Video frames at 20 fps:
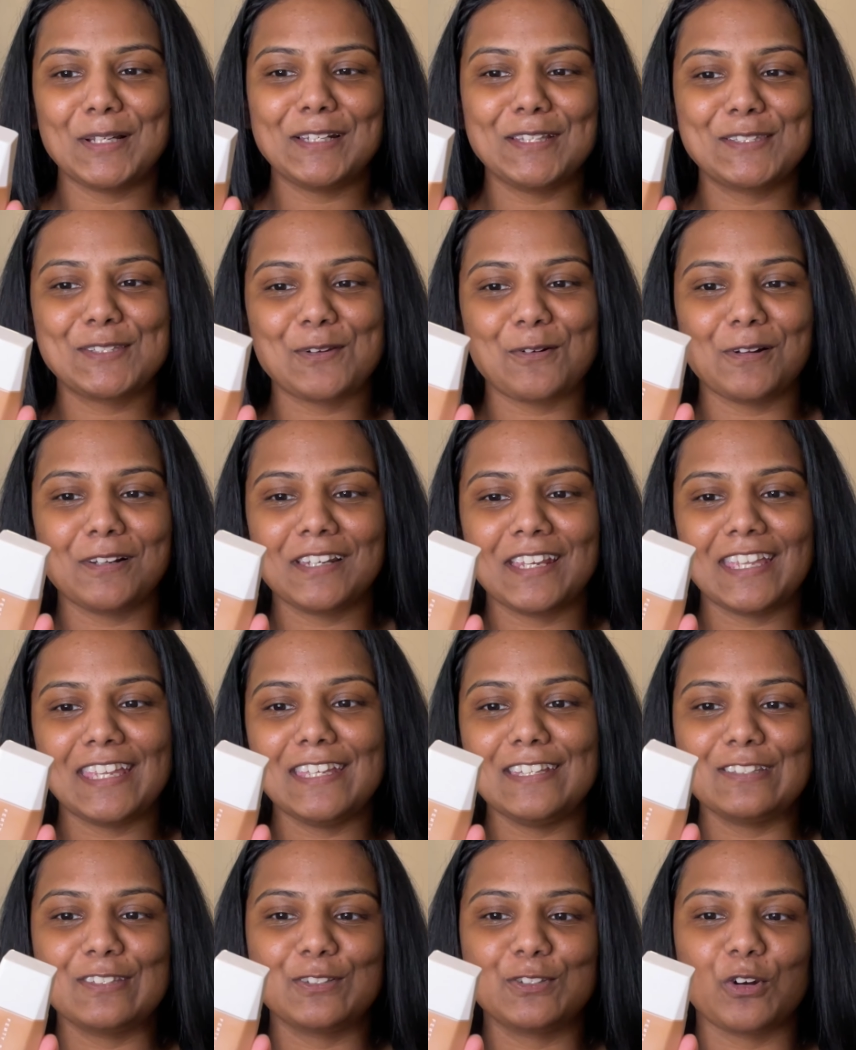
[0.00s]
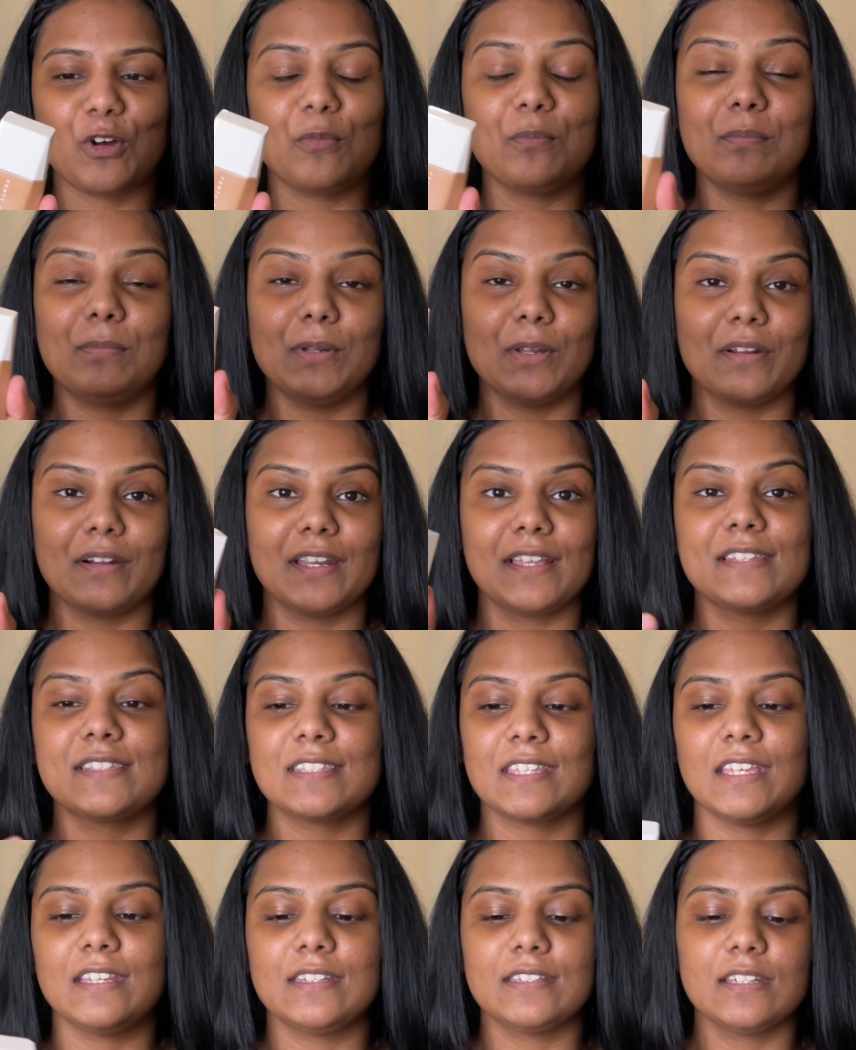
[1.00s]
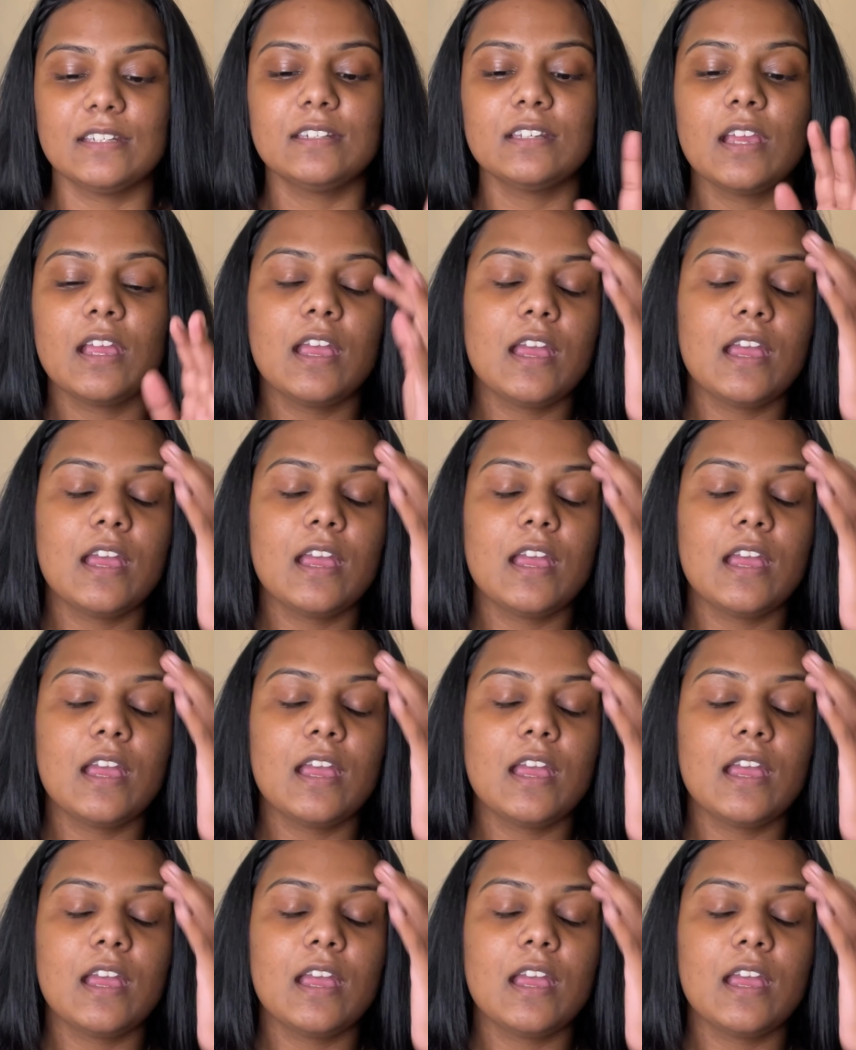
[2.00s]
It's called Ease Drop Blurring Skin Tint.